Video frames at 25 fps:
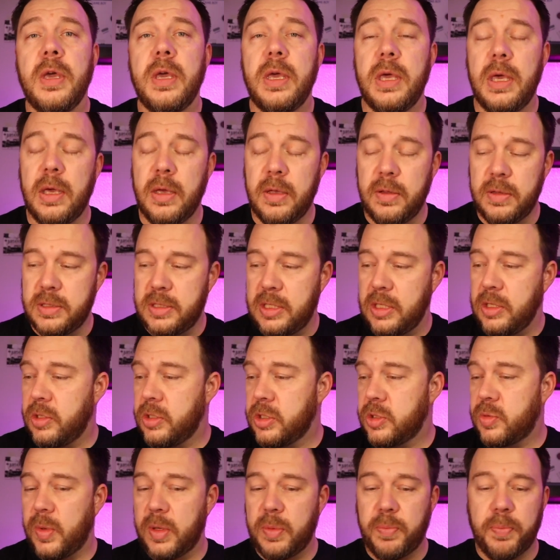It
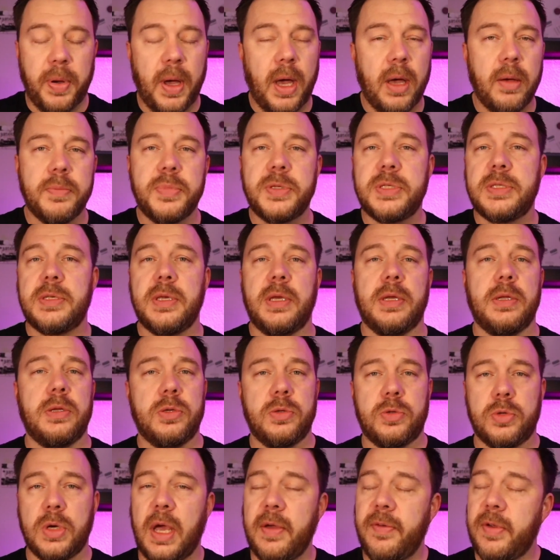deals with bumps and
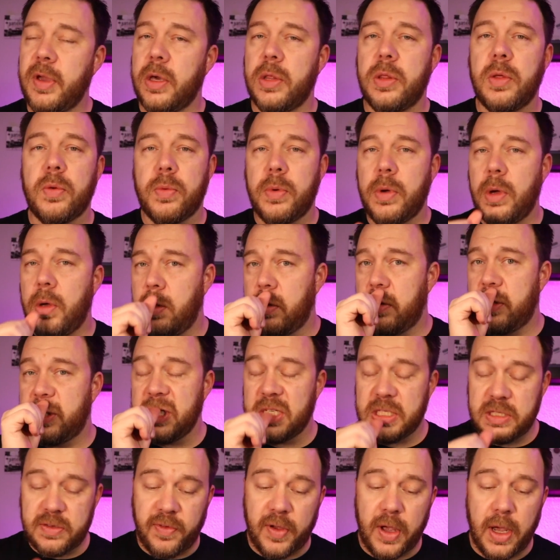driving on the road
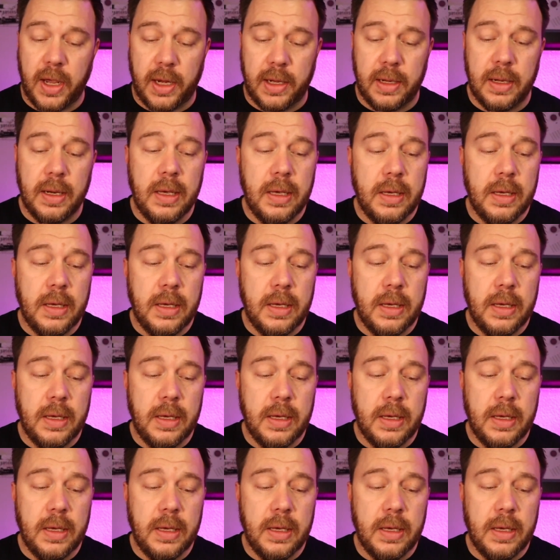just fine.